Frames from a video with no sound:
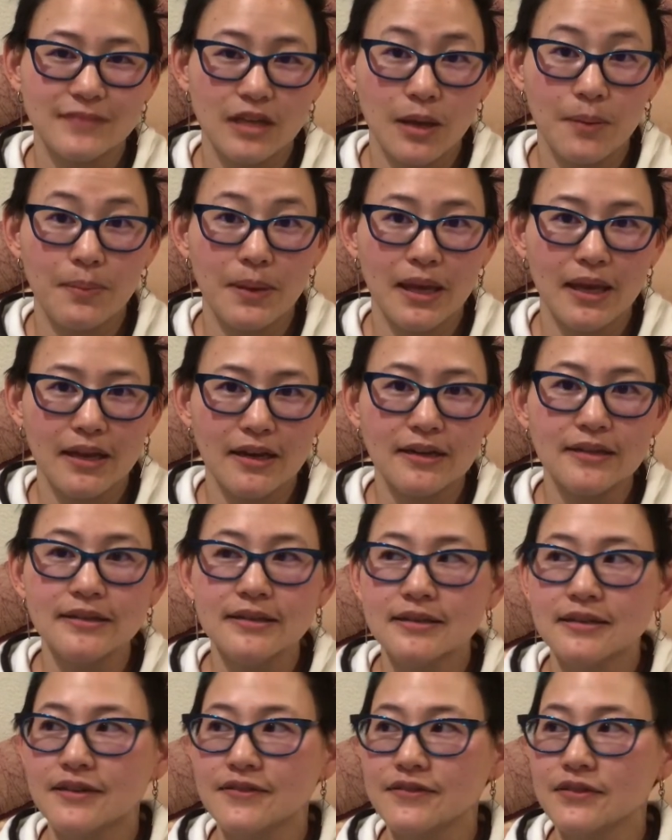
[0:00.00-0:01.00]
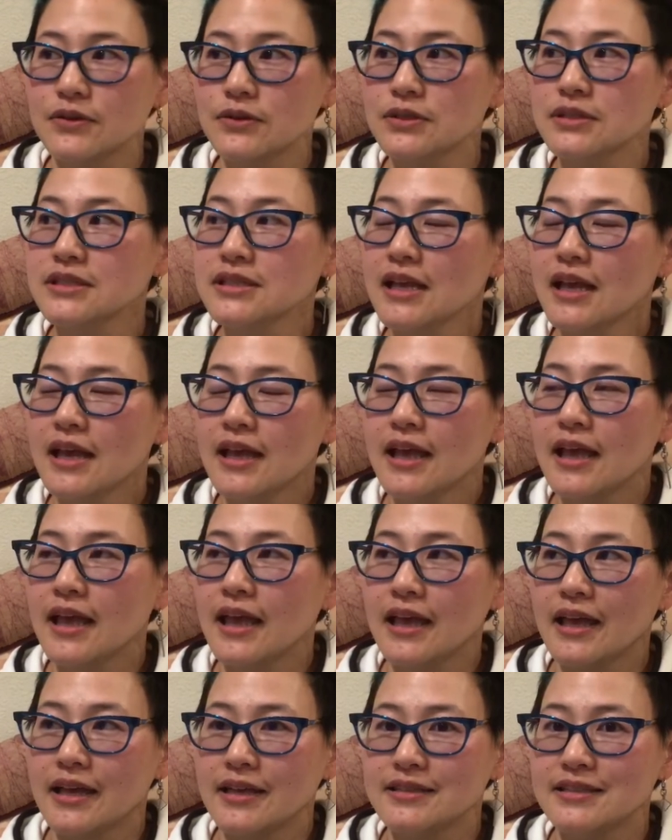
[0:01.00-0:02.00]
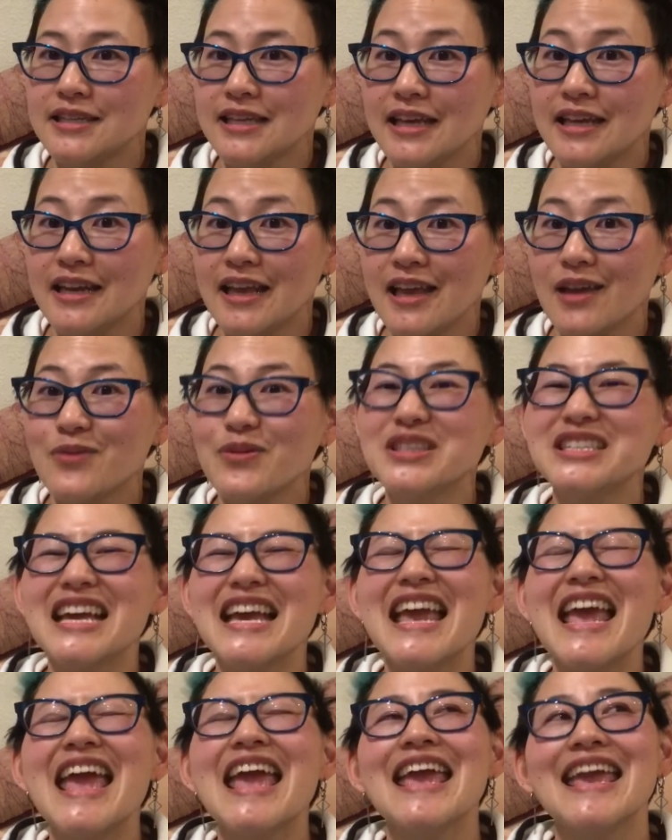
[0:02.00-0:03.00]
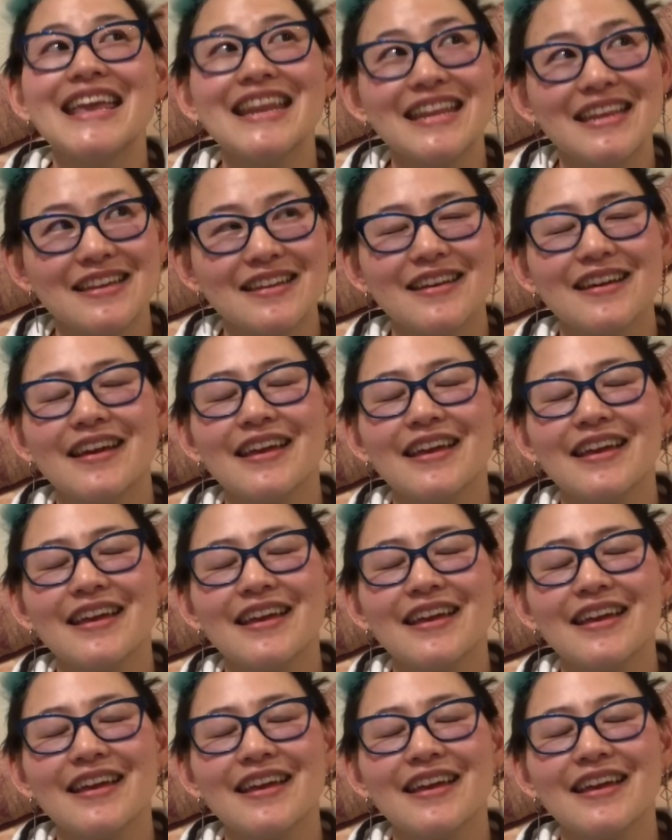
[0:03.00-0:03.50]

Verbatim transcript: a banger, of course, and DNA, which I hated.